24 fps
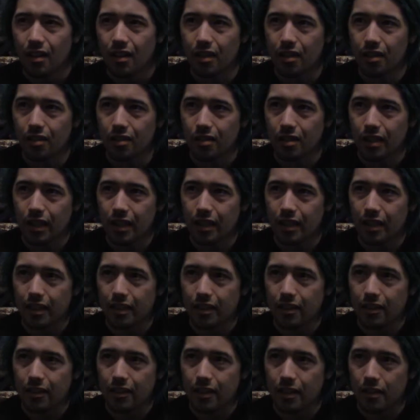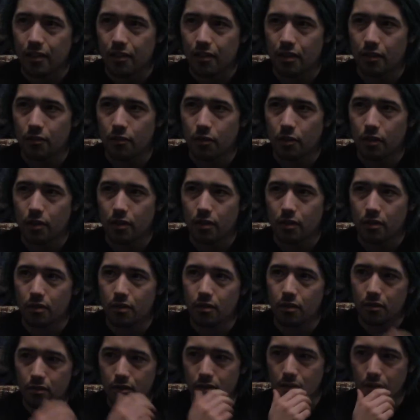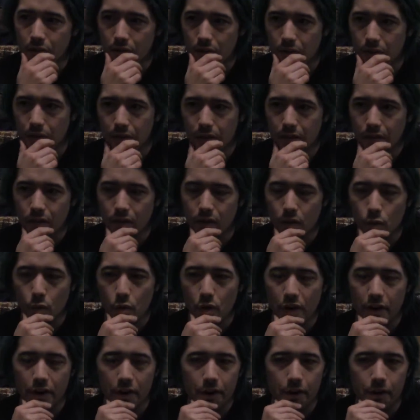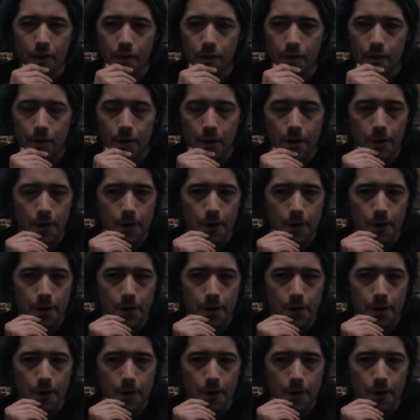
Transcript: if we're aware,